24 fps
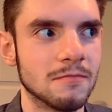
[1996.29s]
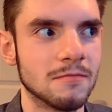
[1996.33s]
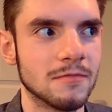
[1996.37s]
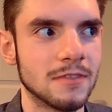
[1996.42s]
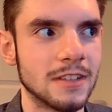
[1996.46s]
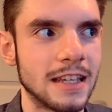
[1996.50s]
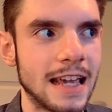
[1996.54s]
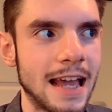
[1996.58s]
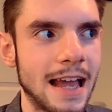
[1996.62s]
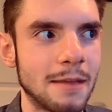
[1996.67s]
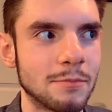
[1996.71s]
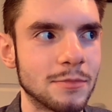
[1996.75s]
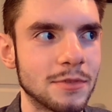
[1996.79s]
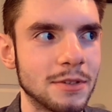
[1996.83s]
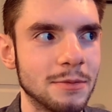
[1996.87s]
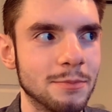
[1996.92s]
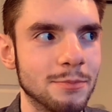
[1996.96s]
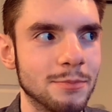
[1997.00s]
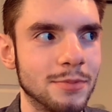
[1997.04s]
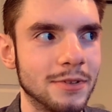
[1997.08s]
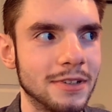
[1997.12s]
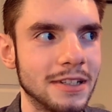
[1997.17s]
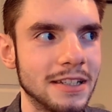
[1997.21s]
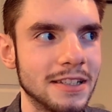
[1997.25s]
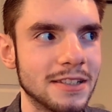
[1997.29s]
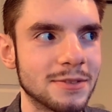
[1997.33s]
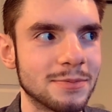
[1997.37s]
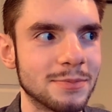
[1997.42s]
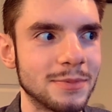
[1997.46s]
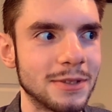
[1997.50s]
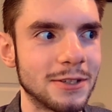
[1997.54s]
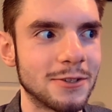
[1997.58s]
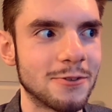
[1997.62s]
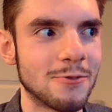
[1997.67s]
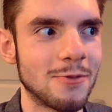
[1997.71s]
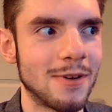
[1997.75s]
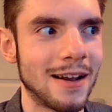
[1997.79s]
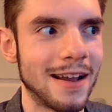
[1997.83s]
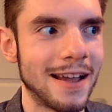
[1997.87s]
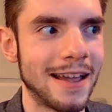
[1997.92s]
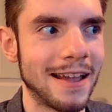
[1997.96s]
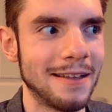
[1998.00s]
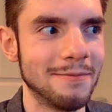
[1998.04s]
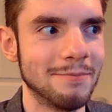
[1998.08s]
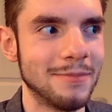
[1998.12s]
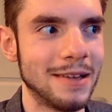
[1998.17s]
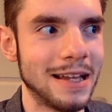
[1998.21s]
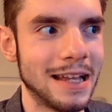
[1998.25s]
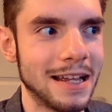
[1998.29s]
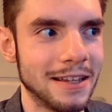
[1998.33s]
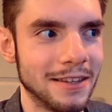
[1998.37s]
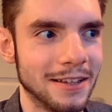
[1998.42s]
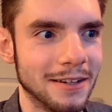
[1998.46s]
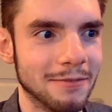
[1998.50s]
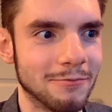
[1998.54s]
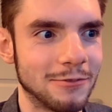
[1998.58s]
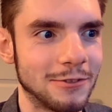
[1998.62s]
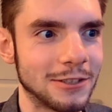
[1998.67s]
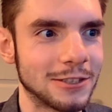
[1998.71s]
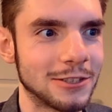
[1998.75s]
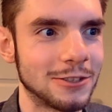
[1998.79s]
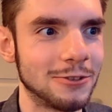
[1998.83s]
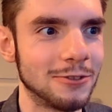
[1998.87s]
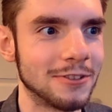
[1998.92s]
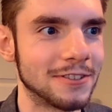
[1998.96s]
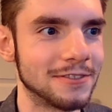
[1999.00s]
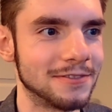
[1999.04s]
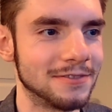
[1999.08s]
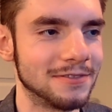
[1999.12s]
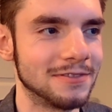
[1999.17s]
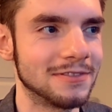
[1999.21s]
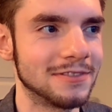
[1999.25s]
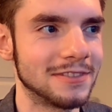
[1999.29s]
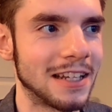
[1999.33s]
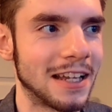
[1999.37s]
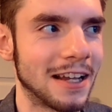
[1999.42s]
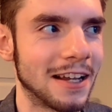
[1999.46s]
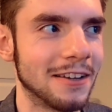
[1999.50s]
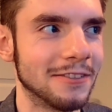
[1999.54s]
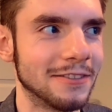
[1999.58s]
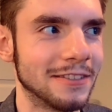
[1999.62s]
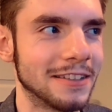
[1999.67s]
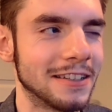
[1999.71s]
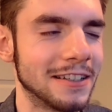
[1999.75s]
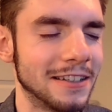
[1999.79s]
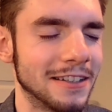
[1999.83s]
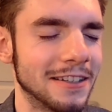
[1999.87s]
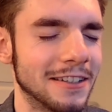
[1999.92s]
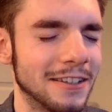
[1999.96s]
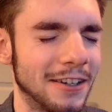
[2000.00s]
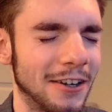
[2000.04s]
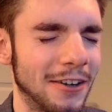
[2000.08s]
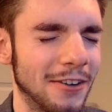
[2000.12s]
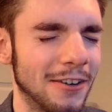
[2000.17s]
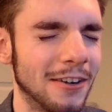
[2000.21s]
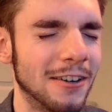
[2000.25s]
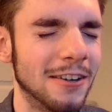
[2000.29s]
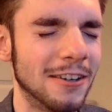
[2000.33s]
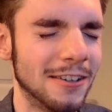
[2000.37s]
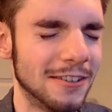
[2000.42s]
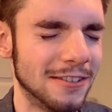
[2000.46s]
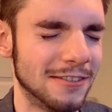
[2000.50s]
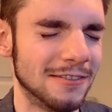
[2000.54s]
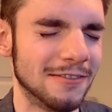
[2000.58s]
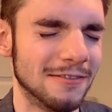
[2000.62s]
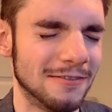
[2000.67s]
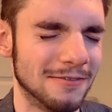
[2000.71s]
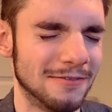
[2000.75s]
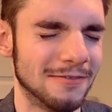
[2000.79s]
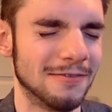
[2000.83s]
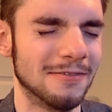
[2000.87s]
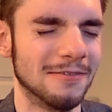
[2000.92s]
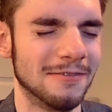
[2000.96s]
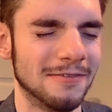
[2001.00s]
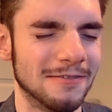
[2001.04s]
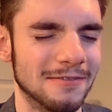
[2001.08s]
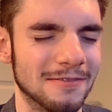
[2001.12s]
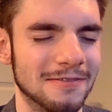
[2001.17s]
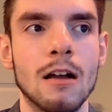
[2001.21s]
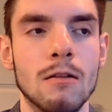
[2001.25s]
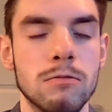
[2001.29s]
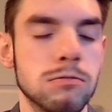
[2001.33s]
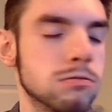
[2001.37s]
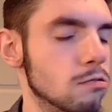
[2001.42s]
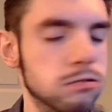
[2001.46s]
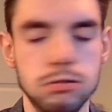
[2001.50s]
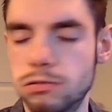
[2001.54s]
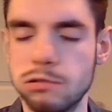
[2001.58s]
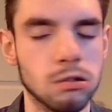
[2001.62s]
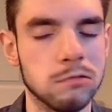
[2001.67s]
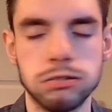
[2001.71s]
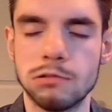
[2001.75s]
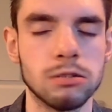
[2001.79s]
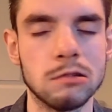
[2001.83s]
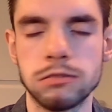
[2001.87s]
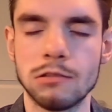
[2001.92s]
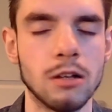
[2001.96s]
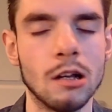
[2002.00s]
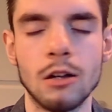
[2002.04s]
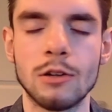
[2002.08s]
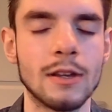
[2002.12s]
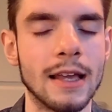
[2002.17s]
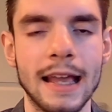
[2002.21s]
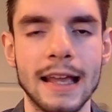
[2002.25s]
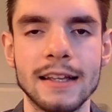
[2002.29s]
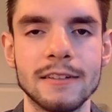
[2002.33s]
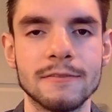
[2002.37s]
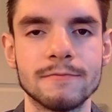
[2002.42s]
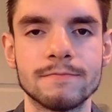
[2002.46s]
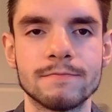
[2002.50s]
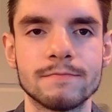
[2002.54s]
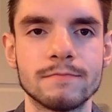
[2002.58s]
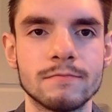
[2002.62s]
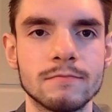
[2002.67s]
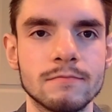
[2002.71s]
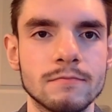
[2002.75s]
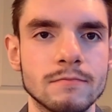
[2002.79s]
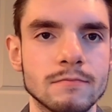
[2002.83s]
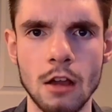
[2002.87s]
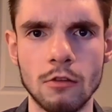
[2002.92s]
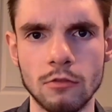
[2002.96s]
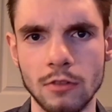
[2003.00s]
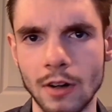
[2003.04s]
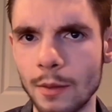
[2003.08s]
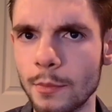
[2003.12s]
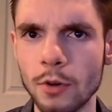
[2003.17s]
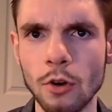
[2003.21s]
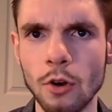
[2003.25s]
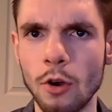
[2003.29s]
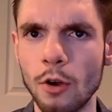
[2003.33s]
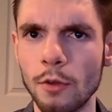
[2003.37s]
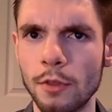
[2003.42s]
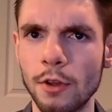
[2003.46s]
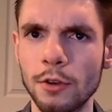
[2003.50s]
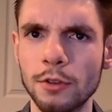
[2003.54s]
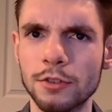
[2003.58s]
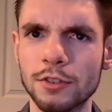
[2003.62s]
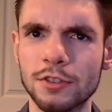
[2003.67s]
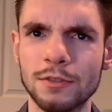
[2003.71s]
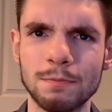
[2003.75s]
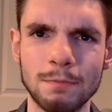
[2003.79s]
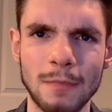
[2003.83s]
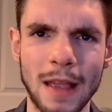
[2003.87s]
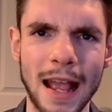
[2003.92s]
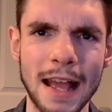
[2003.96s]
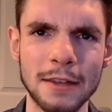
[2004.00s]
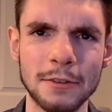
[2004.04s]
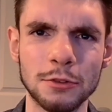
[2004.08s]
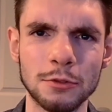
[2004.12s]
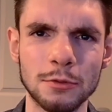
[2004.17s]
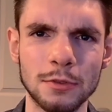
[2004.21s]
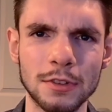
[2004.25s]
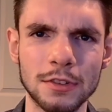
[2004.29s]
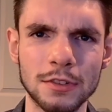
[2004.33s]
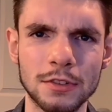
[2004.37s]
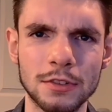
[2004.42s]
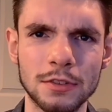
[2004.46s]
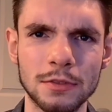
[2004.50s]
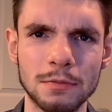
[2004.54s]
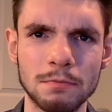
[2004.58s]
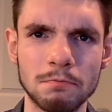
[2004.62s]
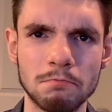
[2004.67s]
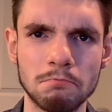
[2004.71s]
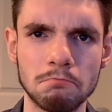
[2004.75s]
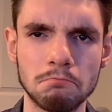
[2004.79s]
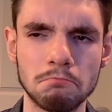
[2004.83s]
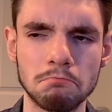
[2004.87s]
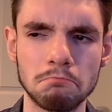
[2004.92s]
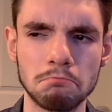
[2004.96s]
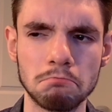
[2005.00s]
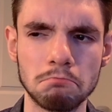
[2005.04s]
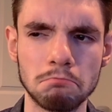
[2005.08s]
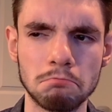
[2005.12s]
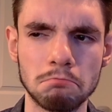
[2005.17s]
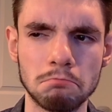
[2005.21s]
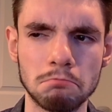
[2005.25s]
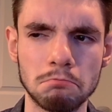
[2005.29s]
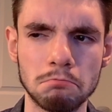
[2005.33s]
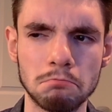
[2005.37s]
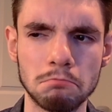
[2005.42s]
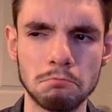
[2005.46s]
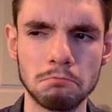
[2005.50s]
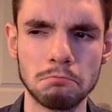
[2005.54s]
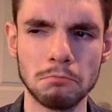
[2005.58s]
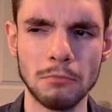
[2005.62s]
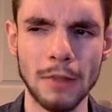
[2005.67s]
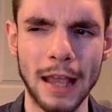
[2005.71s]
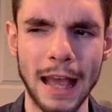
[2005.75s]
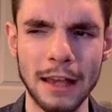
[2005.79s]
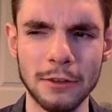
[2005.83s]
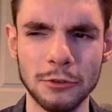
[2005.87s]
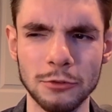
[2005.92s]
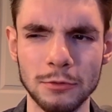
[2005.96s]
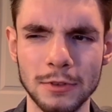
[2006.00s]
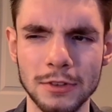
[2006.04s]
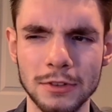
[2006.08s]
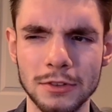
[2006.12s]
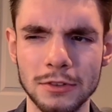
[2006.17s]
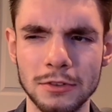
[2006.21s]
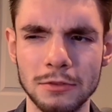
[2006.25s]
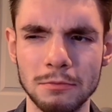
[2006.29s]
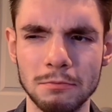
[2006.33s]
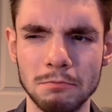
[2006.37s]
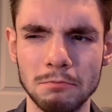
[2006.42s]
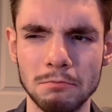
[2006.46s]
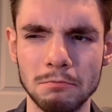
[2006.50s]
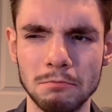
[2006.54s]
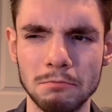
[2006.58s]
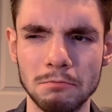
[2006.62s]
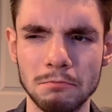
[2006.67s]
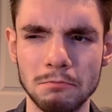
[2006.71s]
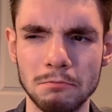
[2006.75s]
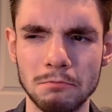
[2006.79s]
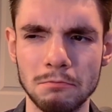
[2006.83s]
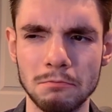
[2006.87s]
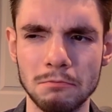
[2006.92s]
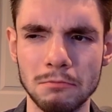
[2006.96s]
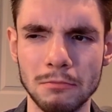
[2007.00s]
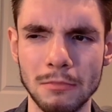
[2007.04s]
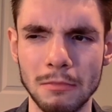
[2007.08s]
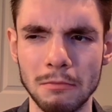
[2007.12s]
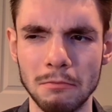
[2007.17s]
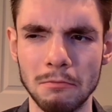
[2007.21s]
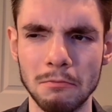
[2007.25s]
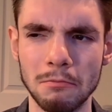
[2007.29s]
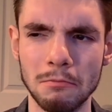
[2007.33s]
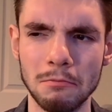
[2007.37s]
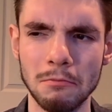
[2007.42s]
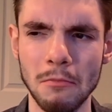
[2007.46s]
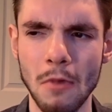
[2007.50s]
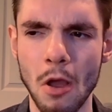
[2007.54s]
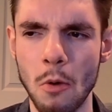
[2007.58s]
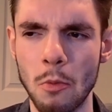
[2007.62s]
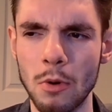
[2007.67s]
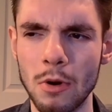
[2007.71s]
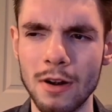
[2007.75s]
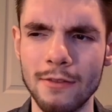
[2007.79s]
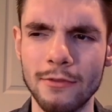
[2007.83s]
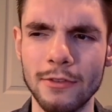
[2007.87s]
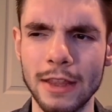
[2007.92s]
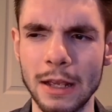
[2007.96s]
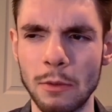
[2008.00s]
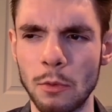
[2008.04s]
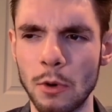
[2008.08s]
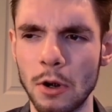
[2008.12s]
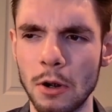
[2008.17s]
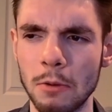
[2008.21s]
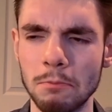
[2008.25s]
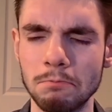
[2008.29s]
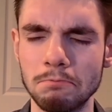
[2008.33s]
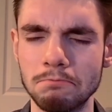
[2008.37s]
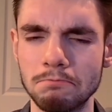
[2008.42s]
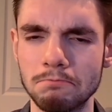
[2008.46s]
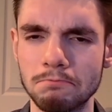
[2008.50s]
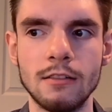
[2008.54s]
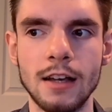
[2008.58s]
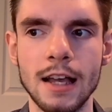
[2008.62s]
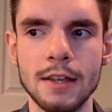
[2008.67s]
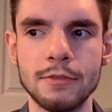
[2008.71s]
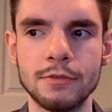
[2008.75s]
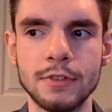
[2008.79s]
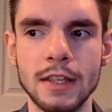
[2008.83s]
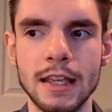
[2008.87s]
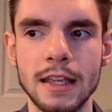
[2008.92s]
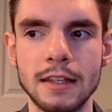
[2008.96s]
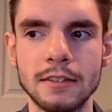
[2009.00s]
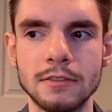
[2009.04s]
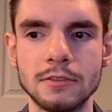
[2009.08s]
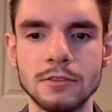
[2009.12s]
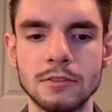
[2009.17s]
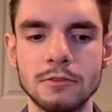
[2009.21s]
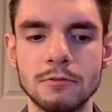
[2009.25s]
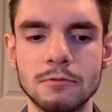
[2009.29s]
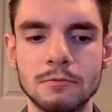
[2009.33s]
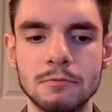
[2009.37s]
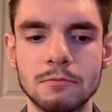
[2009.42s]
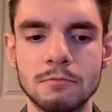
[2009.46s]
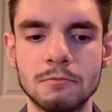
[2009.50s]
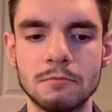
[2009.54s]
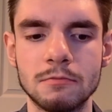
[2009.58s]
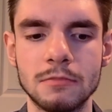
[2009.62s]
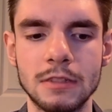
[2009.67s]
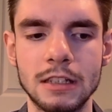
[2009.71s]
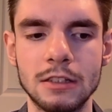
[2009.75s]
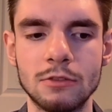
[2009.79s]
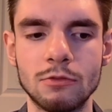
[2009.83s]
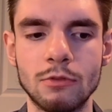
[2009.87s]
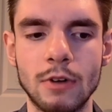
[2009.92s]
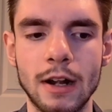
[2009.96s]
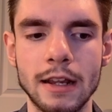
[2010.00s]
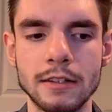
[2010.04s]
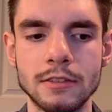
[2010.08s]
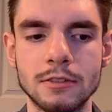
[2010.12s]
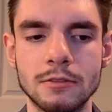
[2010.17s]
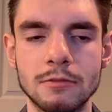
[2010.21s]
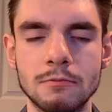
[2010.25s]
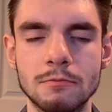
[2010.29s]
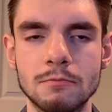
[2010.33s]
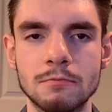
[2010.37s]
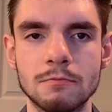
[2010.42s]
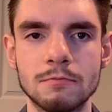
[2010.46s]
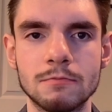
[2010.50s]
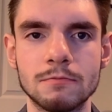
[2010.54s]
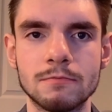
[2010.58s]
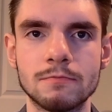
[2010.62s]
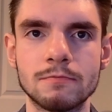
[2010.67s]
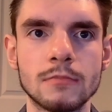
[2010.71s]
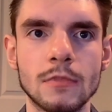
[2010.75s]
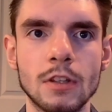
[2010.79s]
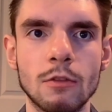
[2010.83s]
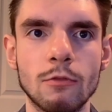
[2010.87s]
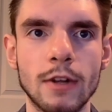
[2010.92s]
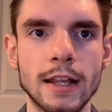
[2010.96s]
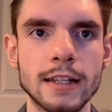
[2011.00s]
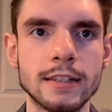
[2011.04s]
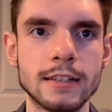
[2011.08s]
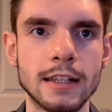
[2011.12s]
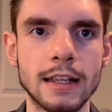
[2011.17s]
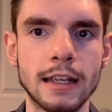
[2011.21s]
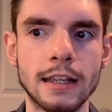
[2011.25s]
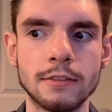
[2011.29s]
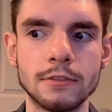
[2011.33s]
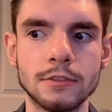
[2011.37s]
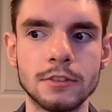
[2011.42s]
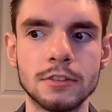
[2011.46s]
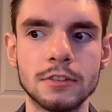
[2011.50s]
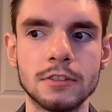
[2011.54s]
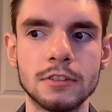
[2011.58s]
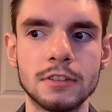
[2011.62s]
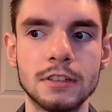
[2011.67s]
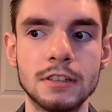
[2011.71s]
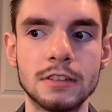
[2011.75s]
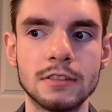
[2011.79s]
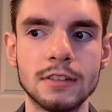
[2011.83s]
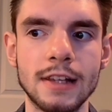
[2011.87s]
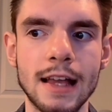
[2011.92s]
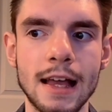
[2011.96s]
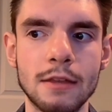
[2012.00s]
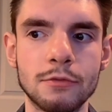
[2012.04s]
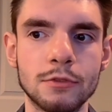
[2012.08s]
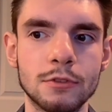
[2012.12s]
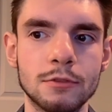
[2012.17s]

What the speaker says: Captain, please be quiet, man. I'm recording down here. Okay. Remember all those asterisks? Asterisks? Wherever they were. Left hand is right. Right hand is left.